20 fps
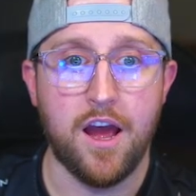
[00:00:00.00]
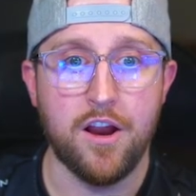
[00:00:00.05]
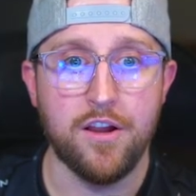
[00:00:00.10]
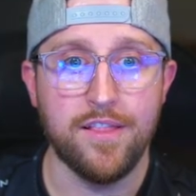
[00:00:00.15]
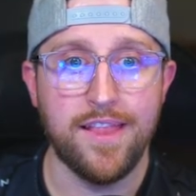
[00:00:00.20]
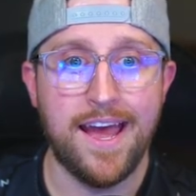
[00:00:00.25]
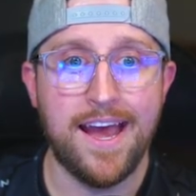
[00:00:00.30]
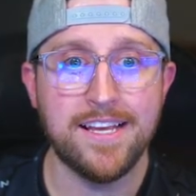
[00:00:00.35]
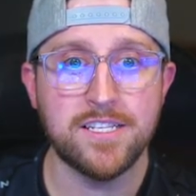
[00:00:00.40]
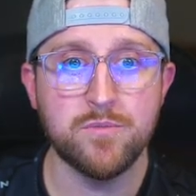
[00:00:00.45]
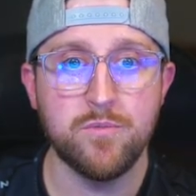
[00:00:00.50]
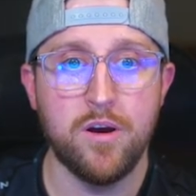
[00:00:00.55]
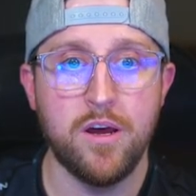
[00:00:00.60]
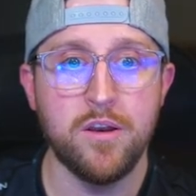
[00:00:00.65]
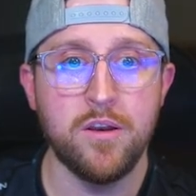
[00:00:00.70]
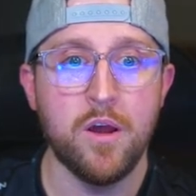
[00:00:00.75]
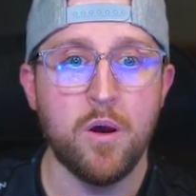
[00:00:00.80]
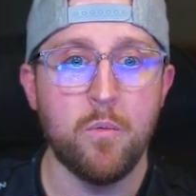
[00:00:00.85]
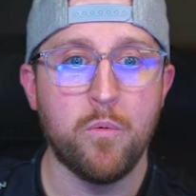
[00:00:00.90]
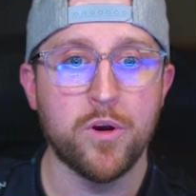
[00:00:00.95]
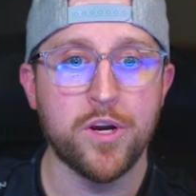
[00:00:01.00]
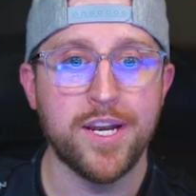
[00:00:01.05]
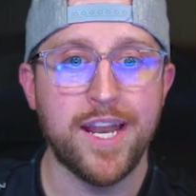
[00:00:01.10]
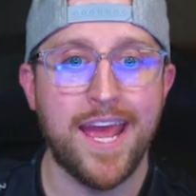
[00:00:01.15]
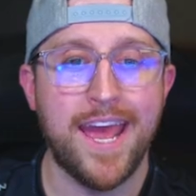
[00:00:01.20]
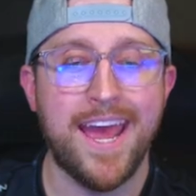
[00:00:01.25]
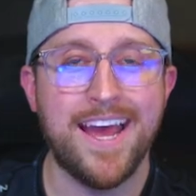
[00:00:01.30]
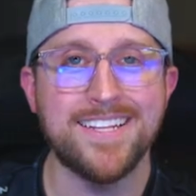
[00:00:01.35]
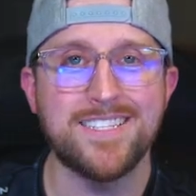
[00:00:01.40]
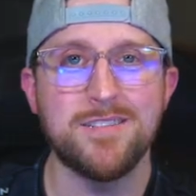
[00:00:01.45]
last one, we're going
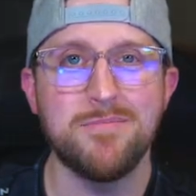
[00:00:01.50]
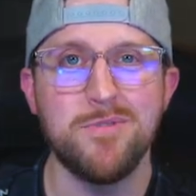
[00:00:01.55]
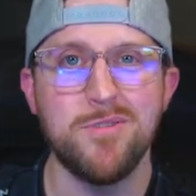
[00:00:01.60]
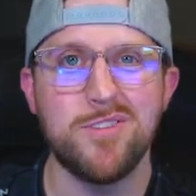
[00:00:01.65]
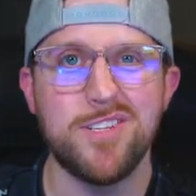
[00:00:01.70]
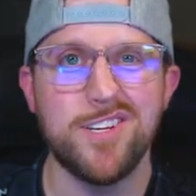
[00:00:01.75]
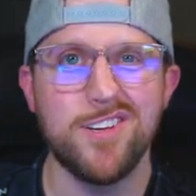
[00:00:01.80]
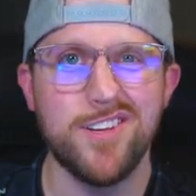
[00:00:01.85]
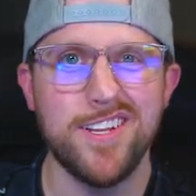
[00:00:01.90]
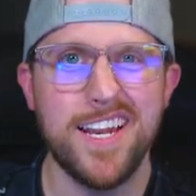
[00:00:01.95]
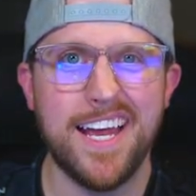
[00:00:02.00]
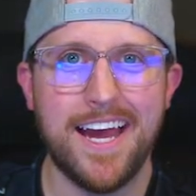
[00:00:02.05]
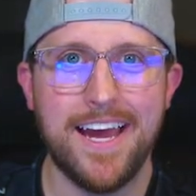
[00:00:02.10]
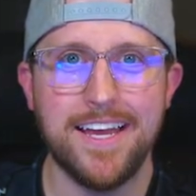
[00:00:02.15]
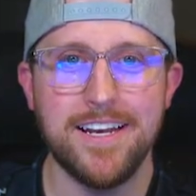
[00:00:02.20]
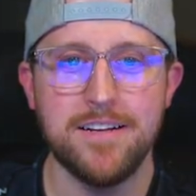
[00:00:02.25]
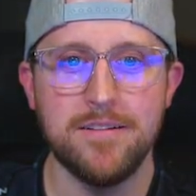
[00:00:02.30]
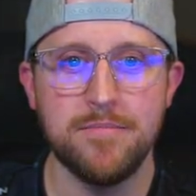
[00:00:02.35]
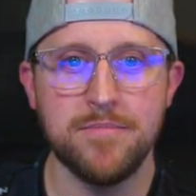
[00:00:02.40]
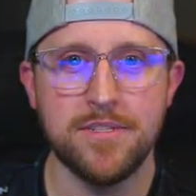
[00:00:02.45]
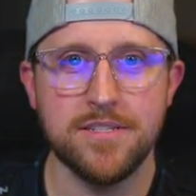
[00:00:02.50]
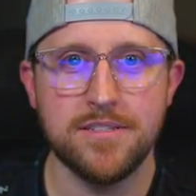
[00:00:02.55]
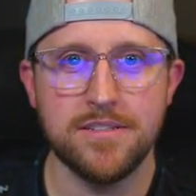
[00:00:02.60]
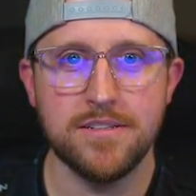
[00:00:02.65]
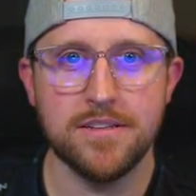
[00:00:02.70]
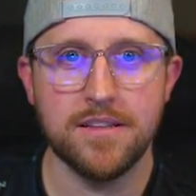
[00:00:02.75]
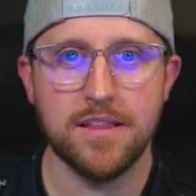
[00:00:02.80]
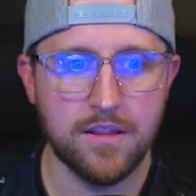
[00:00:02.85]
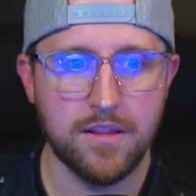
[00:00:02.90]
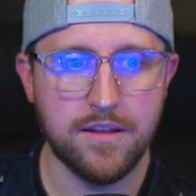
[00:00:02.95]
to add some utility items.
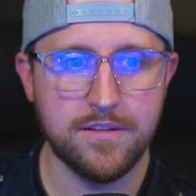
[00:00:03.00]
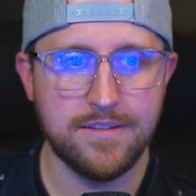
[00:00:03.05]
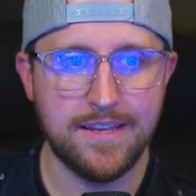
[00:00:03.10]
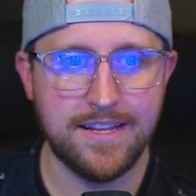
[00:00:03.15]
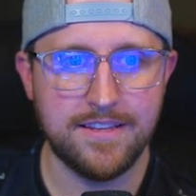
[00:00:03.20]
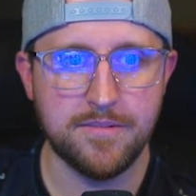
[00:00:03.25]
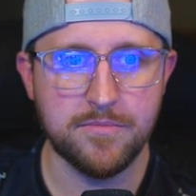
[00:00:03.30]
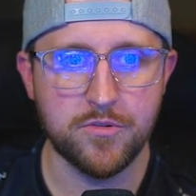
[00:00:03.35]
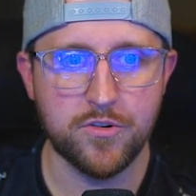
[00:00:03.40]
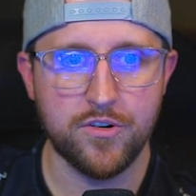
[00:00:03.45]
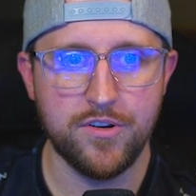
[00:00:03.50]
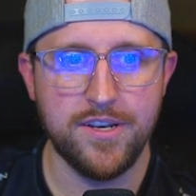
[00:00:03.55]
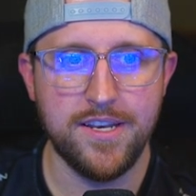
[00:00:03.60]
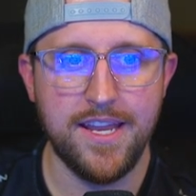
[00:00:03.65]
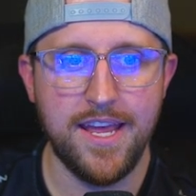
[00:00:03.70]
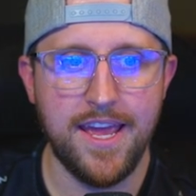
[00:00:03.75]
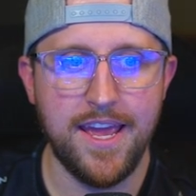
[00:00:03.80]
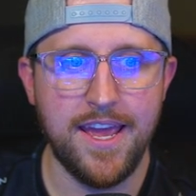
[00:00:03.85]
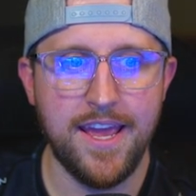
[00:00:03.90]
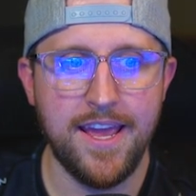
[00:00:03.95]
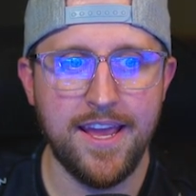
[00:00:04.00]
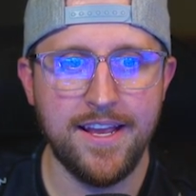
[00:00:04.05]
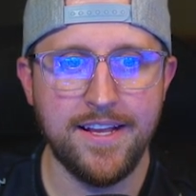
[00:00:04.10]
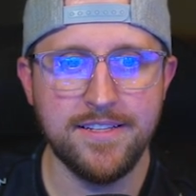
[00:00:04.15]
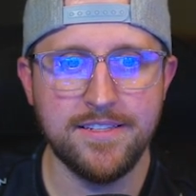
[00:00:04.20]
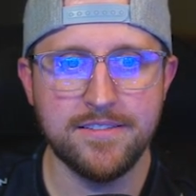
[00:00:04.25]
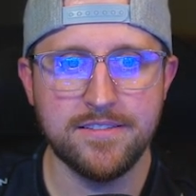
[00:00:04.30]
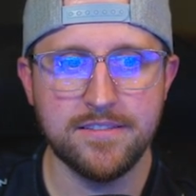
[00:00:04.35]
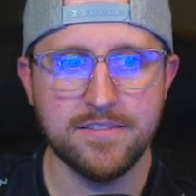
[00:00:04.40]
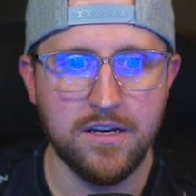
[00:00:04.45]
Let's add some
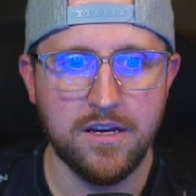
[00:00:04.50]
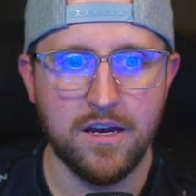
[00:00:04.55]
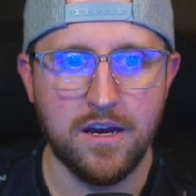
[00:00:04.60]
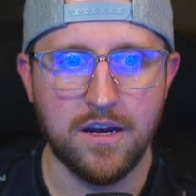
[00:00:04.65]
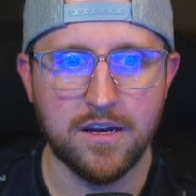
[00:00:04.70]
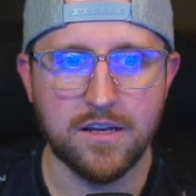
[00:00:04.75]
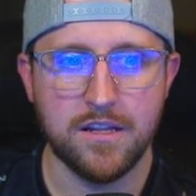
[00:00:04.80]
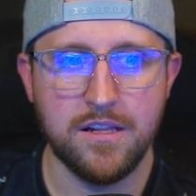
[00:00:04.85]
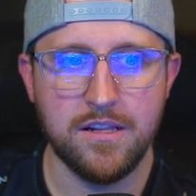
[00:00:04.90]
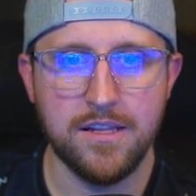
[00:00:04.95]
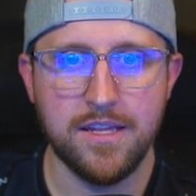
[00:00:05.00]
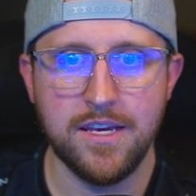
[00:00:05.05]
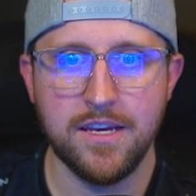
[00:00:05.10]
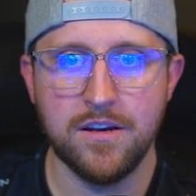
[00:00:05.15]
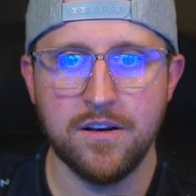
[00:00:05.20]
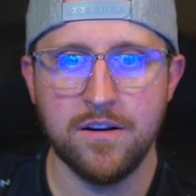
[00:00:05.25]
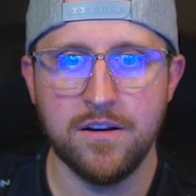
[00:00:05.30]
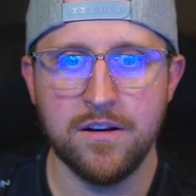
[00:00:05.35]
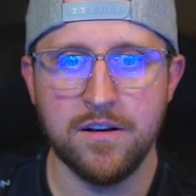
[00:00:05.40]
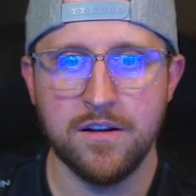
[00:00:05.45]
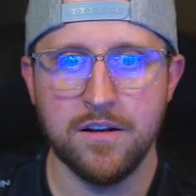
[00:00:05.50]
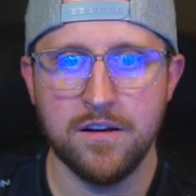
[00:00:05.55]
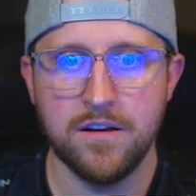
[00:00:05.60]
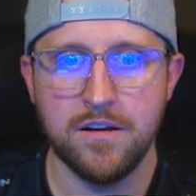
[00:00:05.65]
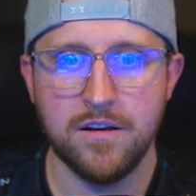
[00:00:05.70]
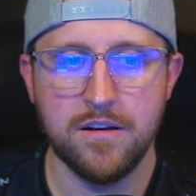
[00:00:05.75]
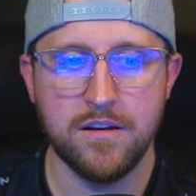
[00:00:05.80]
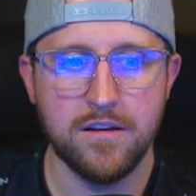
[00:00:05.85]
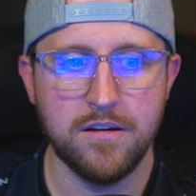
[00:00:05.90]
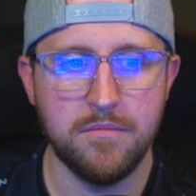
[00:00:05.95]
grenades, a clinger,
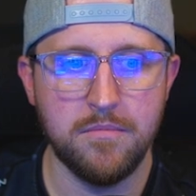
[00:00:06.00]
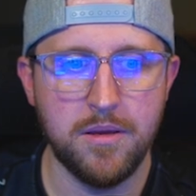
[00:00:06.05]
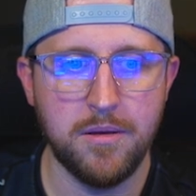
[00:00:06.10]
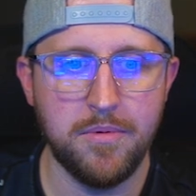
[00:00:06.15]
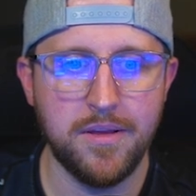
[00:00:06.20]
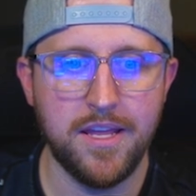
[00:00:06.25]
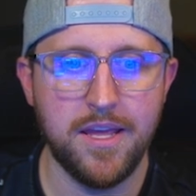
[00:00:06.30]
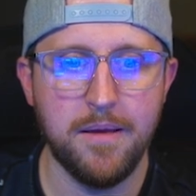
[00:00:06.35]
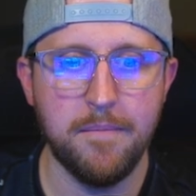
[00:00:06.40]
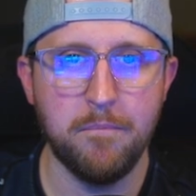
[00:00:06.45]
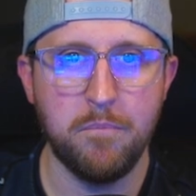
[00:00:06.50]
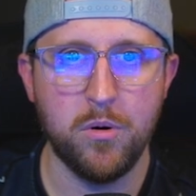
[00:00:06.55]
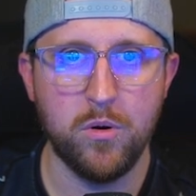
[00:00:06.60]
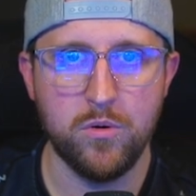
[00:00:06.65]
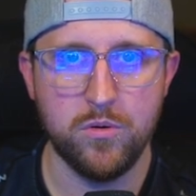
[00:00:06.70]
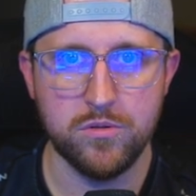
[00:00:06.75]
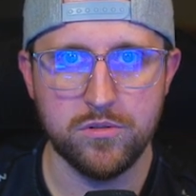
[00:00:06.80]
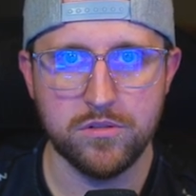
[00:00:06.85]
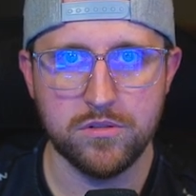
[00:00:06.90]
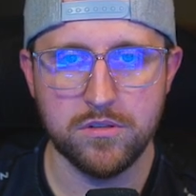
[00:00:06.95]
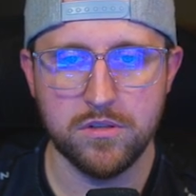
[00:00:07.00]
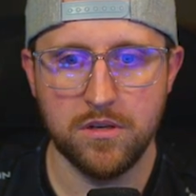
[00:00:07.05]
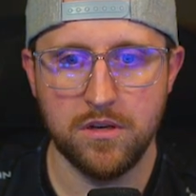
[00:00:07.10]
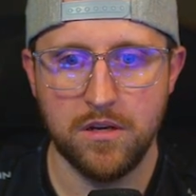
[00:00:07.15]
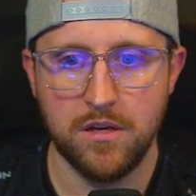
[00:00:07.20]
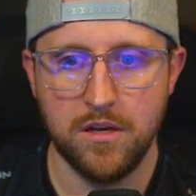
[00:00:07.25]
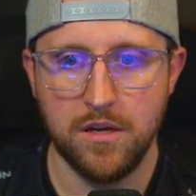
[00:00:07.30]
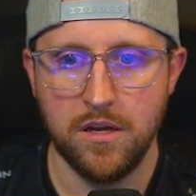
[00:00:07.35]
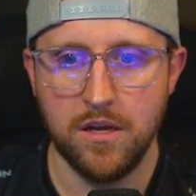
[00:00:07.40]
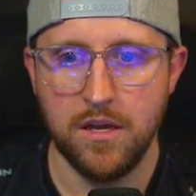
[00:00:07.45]
maybe an impulse.
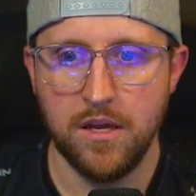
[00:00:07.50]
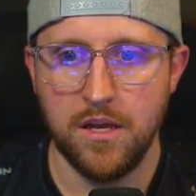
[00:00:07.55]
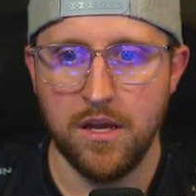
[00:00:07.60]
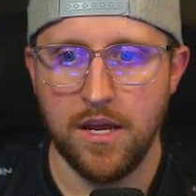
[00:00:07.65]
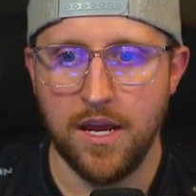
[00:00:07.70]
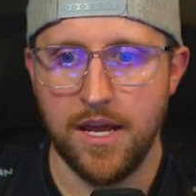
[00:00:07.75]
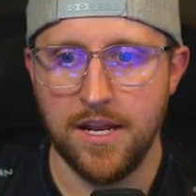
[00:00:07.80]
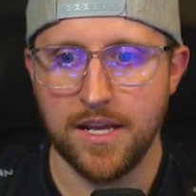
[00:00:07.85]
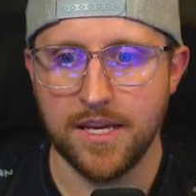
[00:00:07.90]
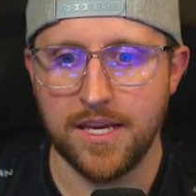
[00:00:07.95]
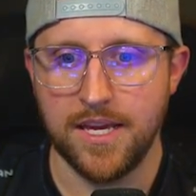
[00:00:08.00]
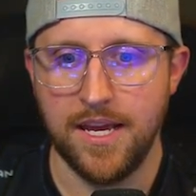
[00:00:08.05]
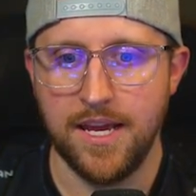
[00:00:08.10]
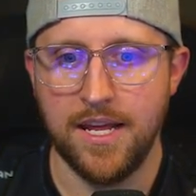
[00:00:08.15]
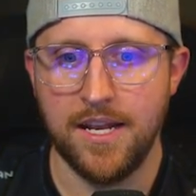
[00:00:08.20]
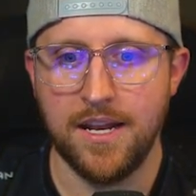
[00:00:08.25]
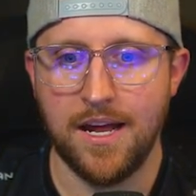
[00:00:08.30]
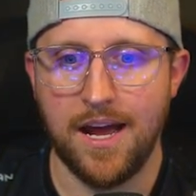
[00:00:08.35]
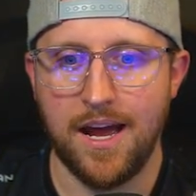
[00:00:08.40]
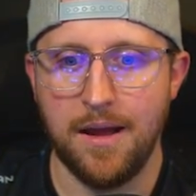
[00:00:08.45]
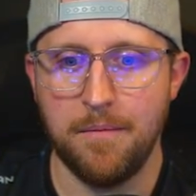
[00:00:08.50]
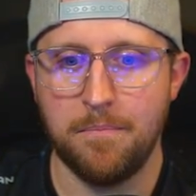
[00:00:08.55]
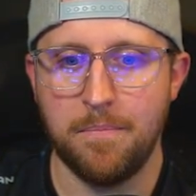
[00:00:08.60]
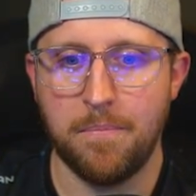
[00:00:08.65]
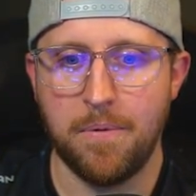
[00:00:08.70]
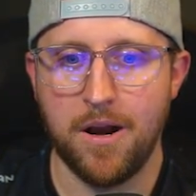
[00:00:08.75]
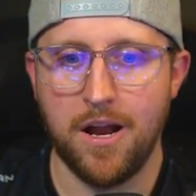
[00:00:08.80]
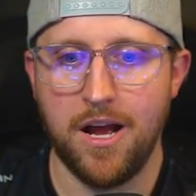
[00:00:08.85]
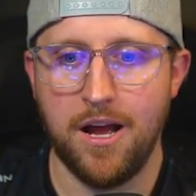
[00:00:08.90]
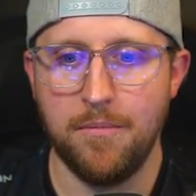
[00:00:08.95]
And again, I
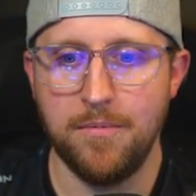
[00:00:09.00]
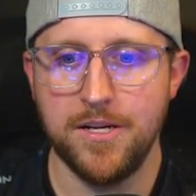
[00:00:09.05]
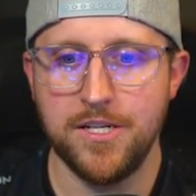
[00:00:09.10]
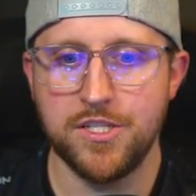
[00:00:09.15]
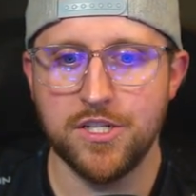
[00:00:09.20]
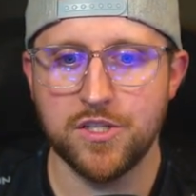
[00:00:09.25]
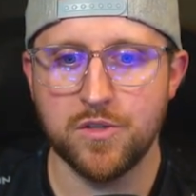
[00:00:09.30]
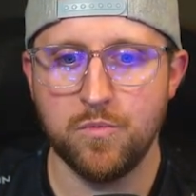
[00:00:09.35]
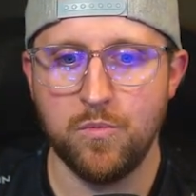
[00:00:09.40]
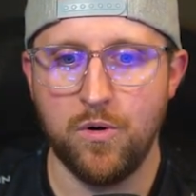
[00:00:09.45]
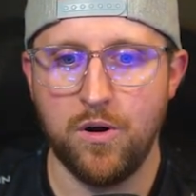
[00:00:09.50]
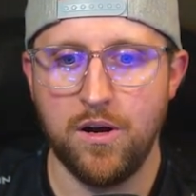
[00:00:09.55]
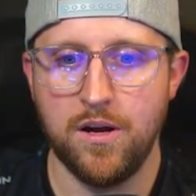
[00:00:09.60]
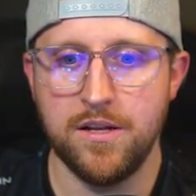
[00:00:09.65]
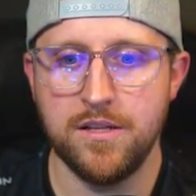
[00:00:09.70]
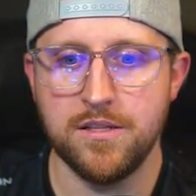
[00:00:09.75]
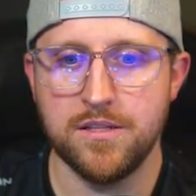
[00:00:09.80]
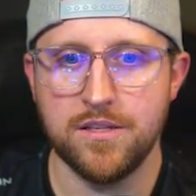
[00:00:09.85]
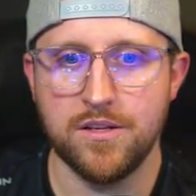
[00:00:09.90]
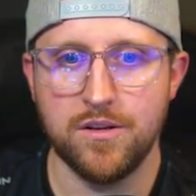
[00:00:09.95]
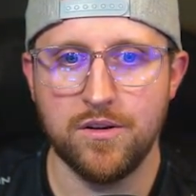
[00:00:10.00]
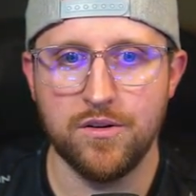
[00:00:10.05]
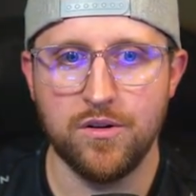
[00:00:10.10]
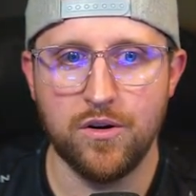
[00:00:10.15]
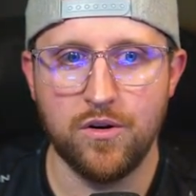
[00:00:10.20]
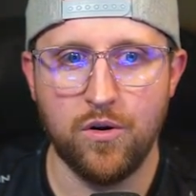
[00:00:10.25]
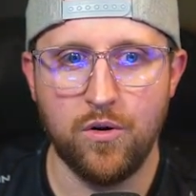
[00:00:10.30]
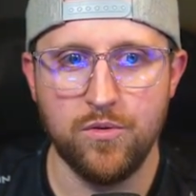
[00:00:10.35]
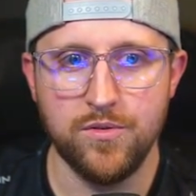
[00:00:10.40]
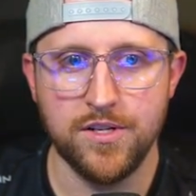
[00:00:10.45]
probably just want
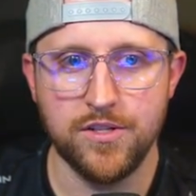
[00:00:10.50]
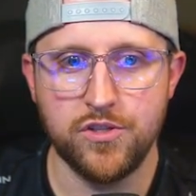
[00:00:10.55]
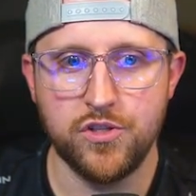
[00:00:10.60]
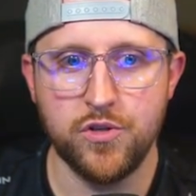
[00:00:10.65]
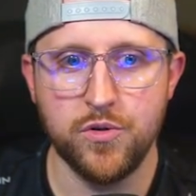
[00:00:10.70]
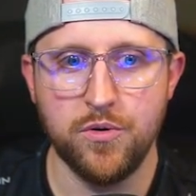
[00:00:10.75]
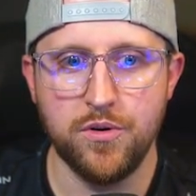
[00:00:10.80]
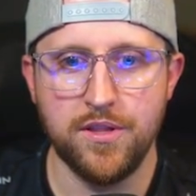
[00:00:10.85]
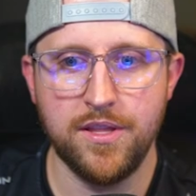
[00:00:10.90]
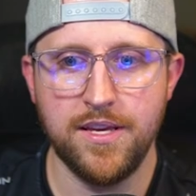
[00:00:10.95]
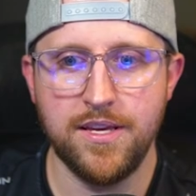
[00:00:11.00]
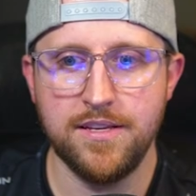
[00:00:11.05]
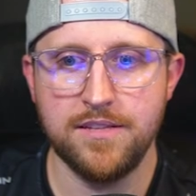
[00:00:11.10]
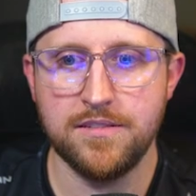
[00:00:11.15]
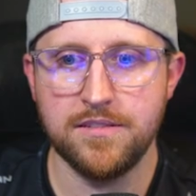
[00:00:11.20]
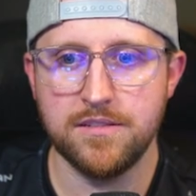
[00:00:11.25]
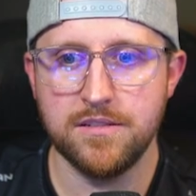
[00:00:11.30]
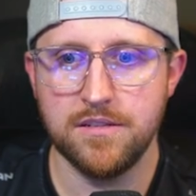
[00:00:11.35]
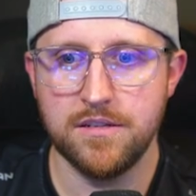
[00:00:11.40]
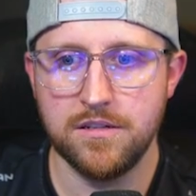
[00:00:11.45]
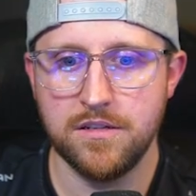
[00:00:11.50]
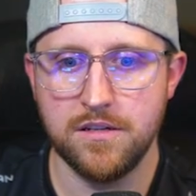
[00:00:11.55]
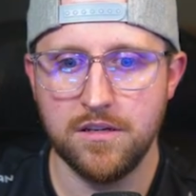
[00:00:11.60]
only 2 of these.